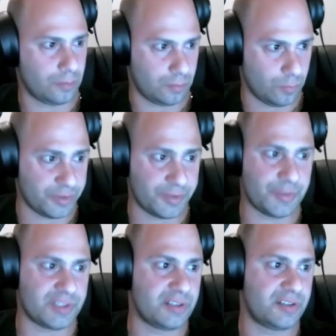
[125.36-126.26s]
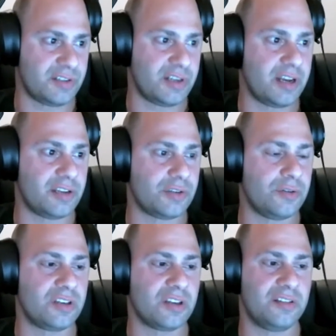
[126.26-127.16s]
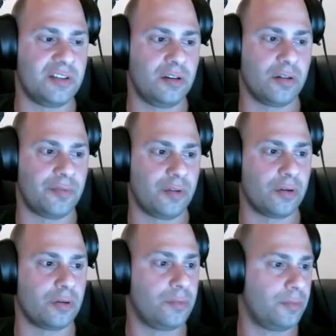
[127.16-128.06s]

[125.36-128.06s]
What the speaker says: what do businesses need to do to continue to follow